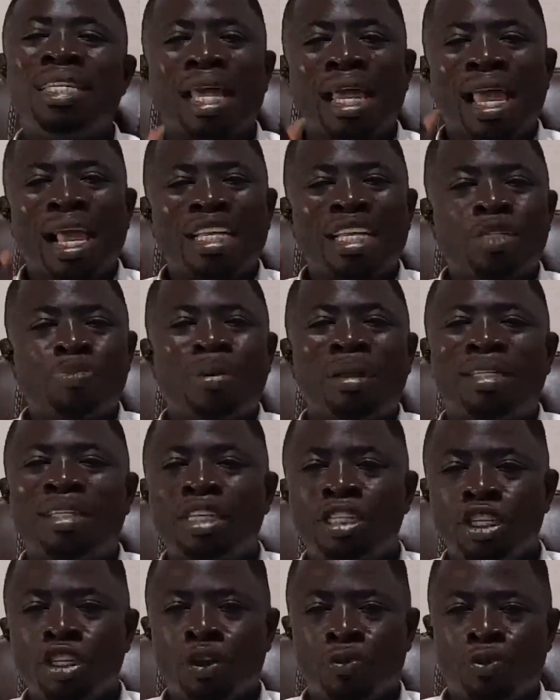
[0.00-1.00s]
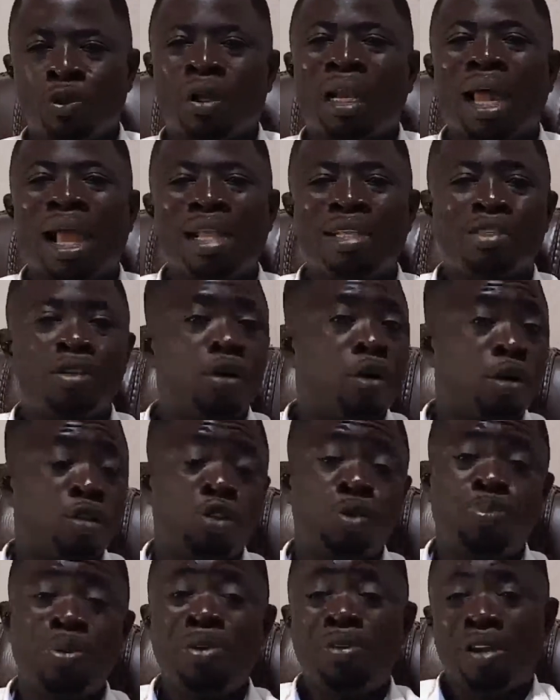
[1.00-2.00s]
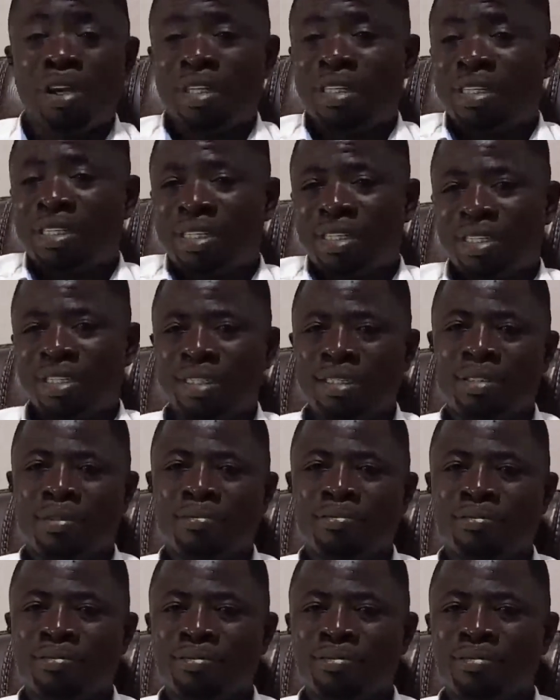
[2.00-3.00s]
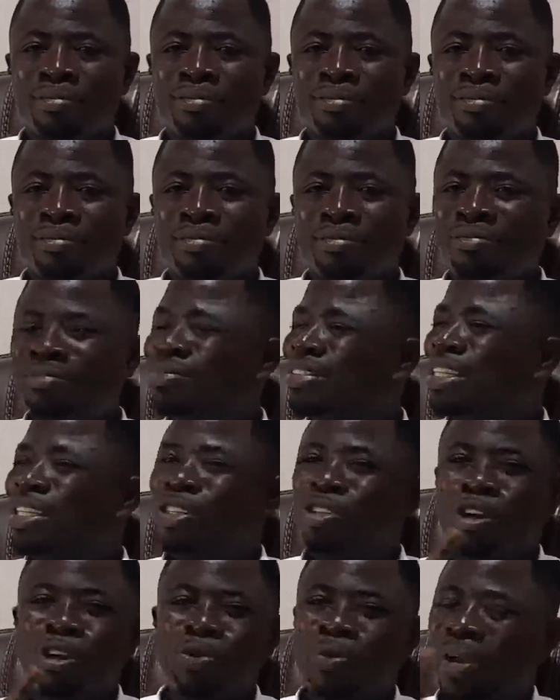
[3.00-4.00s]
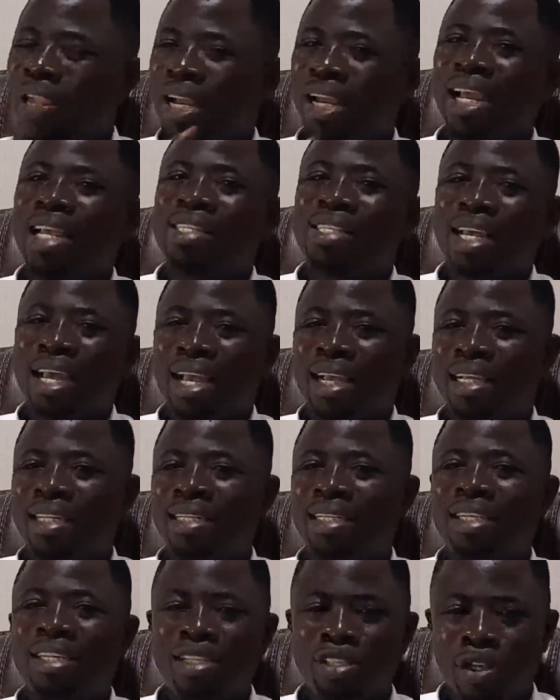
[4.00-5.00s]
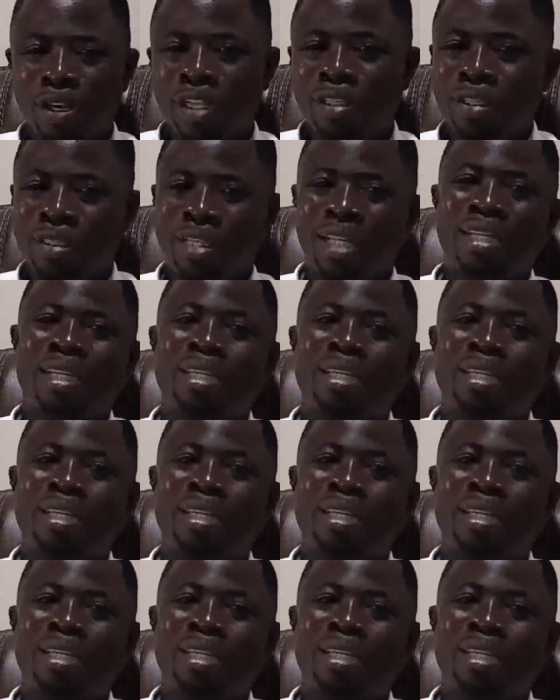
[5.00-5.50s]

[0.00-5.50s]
the expectation of your clients or superiors, this is also a clear sign you need to take